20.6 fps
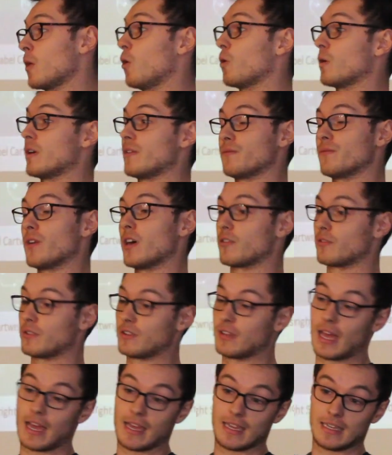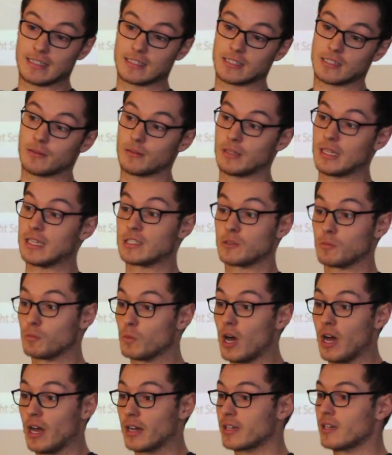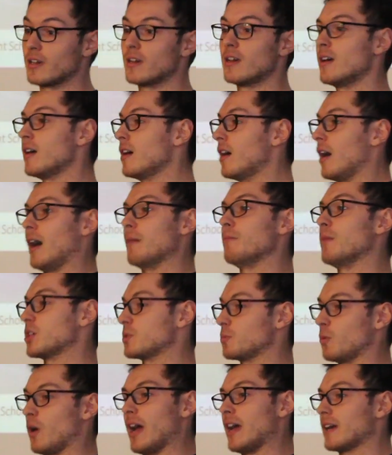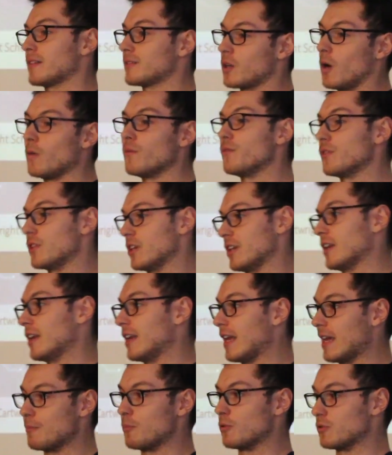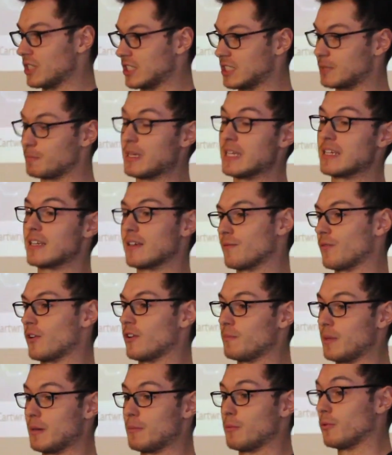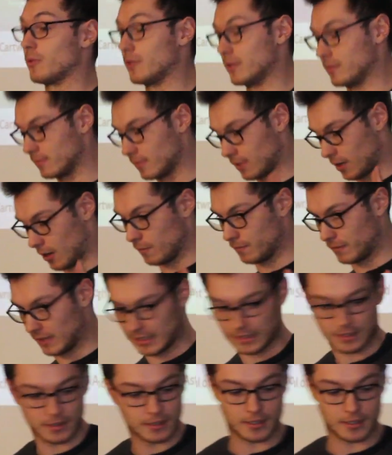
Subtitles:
or even further with that into work, I'm much more confident and able to speak in front of people, and hopefully